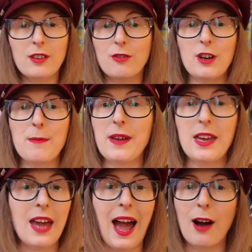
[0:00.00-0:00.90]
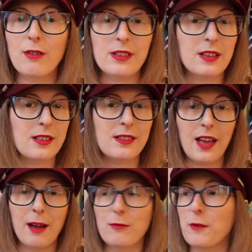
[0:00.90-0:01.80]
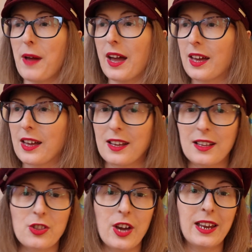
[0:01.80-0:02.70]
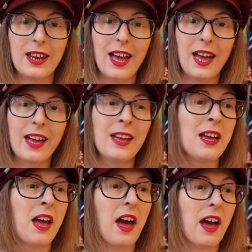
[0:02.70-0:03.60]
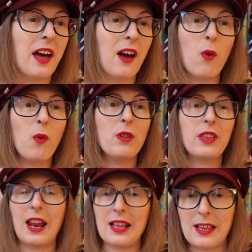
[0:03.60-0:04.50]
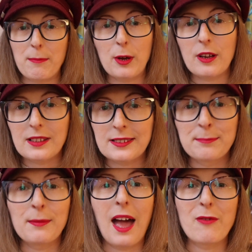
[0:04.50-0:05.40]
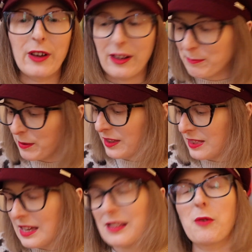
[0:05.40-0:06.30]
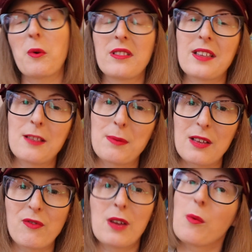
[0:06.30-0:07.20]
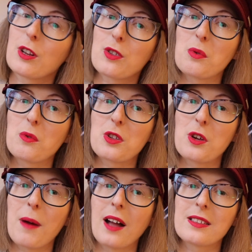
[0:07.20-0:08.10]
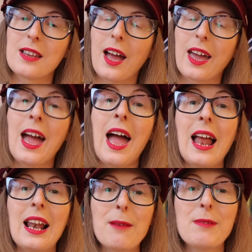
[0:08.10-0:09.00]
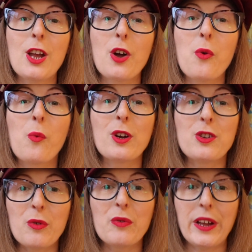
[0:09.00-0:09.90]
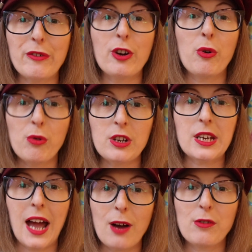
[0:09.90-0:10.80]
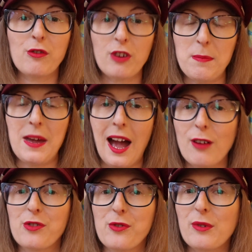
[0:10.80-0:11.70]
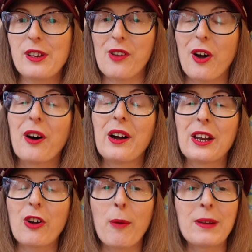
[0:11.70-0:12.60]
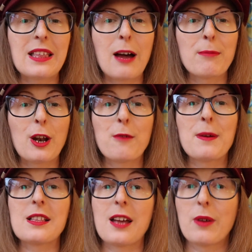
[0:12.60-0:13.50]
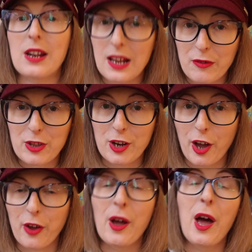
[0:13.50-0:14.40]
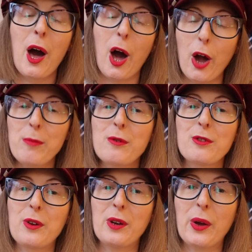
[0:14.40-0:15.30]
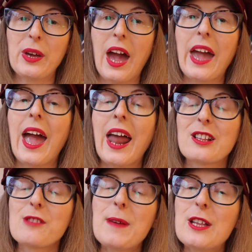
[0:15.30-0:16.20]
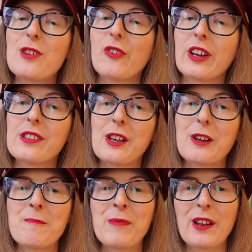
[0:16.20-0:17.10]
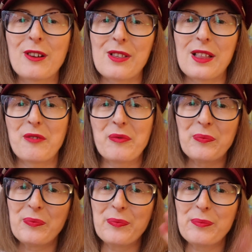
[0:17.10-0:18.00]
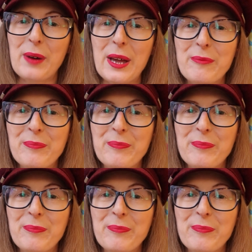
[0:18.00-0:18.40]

Creepy Houses, Rebecca, Jane Eyre, all the classic books ever. But these are the ones I specifically wanted to talk to you about today. Let me know what your favourite haunted house, creepy house stories are in a comment down below, because I would love to know. I hope you're all doing okay, and I'll speak to you very soon. Lots of love. Bye.